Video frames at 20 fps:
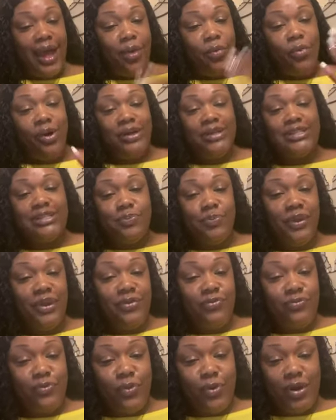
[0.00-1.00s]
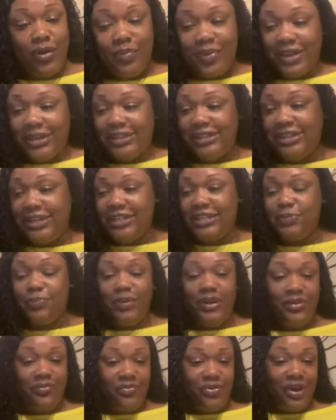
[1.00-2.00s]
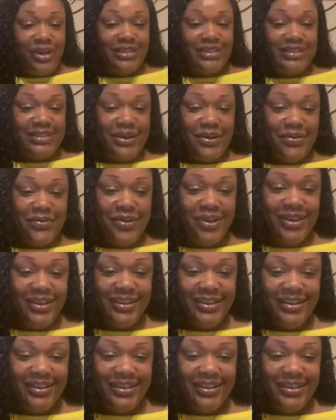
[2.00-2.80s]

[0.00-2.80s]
I, I want to speak for her, but she can Look, speak for herself.